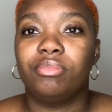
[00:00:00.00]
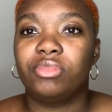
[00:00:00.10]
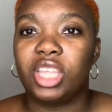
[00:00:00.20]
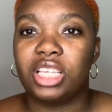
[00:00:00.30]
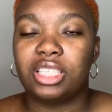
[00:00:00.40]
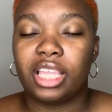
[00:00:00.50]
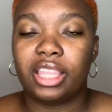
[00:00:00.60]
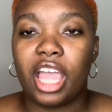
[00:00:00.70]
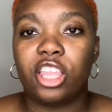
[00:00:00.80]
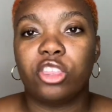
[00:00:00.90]
things like
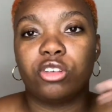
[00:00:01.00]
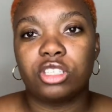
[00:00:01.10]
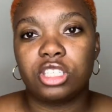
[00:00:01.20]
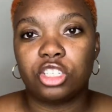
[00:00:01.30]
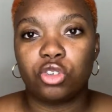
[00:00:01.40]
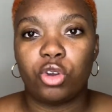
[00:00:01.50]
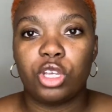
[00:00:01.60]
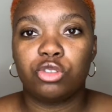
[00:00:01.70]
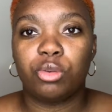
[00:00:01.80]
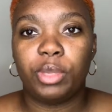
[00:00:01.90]
that, those essential
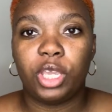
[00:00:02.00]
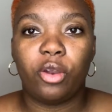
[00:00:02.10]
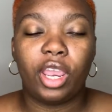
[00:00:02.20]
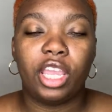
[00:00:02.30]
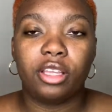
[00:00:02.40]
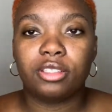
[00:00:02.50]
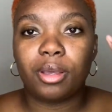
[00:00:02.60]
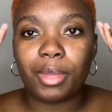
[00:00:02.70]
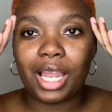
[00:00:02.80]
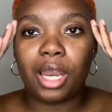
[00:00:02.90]
oils would be great. A
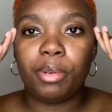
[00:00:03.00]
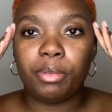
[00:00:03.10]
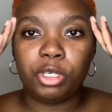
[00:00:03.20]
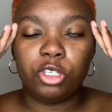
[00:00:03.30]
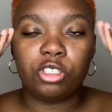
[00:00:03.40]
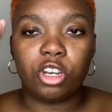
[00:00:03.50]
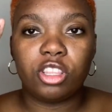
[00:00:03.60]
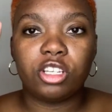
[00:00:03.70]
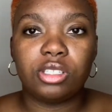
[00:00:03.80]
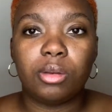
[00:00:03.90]
lot of people use it on
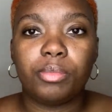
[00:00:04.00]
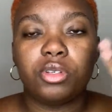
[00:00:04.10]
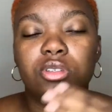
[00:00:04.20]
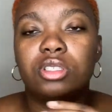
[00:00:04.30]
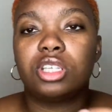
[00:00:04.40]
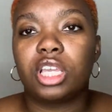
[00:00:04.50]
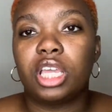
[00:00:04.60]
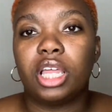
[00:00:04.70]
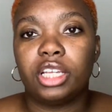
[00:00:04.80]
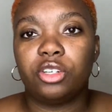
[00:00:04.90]
their temples to
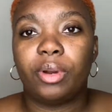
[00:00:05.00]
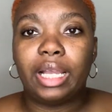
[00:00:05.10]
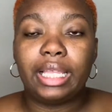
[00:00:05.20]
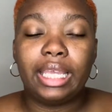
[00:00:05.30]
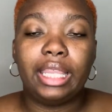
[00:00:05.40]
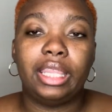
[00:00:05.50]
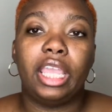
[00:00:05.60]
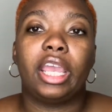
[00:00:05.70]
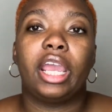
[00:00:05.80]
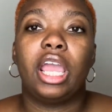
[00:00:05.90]
get directly in
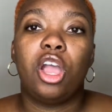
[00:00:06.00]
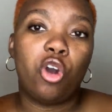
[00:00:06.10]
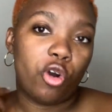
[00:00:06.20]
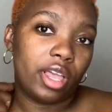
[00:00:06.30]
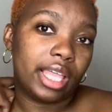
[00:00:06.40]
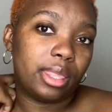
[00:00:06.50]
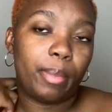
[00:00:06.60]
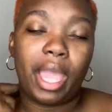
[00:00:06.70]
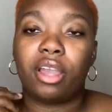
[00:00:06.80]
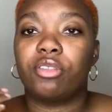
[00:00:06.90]
there, or the
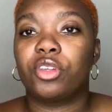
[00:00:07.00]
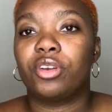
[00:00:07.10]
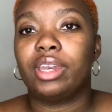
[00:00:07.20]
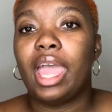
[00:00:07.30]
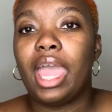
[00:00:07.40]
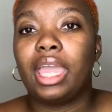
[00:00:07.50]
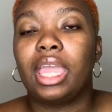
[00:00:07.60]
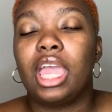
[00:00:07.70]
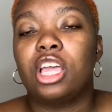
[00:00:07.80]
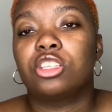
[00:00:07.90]
back of their neck.
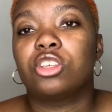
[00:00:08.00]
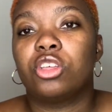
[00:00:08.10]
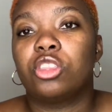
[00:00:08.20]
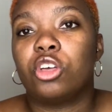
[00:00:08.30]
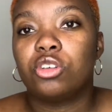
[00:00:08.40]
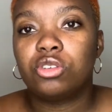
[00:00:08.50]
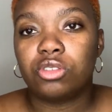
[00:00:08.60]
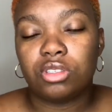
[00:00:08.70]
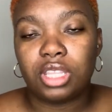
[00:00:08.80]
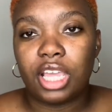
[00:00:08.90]
So
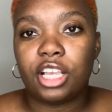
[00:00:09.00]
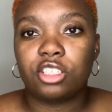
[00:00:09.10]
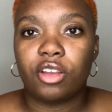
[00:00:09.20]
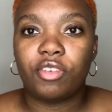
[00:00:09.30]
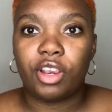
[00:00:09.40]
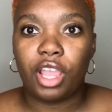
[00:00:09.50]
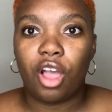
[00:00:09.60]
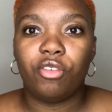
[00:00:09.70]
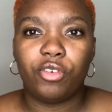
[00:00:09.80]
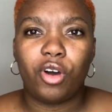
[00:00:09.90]
those things are very
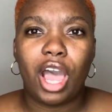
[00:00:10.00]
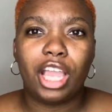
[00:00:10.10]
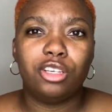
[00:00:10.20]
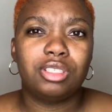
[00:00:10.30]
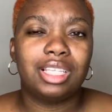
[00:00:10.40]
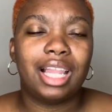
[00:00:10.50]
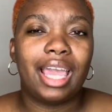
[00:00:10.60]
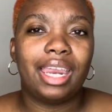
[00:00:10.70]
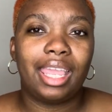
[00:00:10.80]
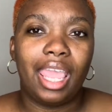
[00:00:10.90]
helpful. I used to
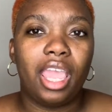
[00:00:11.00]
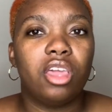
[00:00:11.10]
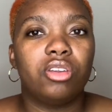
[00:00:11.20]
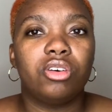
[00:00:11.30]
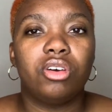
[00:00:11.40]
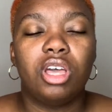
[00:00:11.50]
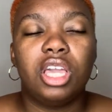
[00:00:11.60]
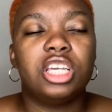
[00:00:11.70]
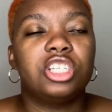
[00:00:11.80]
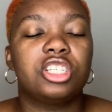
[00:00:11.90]
light a candle.
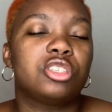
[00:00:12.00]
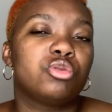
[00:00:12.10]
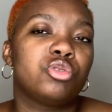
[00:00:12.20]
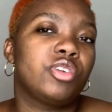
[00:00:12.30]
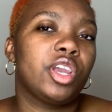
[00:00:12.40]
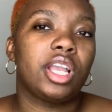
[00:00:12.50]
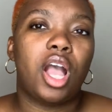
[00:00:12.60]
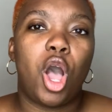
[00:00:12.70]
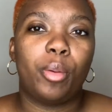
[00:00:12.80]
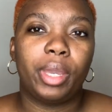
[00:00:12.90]
It just was very
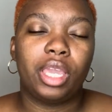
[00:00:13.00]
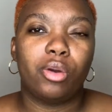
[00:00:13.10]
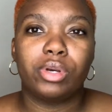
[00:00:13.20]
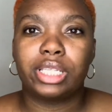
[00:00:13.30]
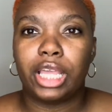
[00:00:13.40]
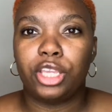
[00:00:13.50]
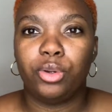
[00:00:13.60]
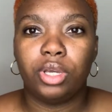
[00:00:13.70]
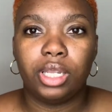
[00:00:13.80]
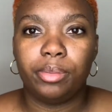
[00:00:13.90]
calming. It wasn't like
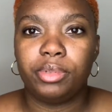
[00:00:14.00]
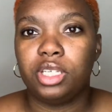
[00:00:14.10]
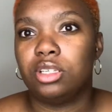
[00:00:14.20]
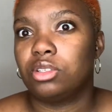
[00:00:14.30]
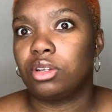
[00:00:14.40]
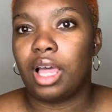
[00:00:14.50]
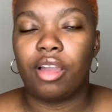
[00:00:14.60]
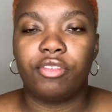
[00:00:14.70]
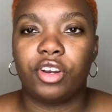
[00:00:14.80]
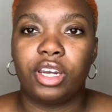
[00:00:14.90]
eucalyptus or
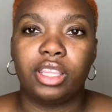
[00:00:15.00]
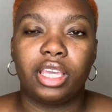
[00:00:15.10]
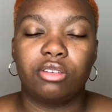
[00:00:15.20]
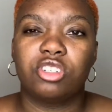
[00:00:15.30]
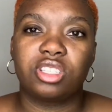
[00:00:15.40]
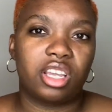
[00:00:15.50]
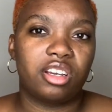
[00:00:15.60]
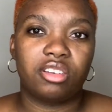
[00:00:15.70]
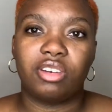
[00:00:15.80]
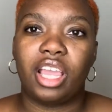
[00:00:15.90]
lavender or anything. It was just
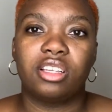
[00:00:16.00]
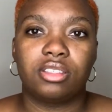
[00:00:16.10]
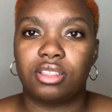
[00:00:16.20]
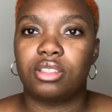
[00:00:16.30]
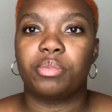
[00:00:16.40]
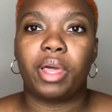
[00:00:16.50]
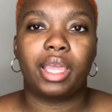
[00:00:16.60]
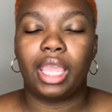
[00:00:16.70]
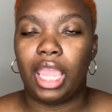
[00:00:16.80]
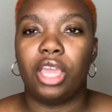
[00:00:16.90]
a nice
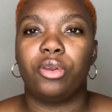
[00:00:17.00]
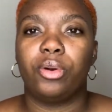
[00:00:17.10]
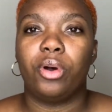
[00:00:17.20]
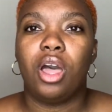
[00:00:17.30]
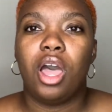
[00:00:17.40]
smelling candle.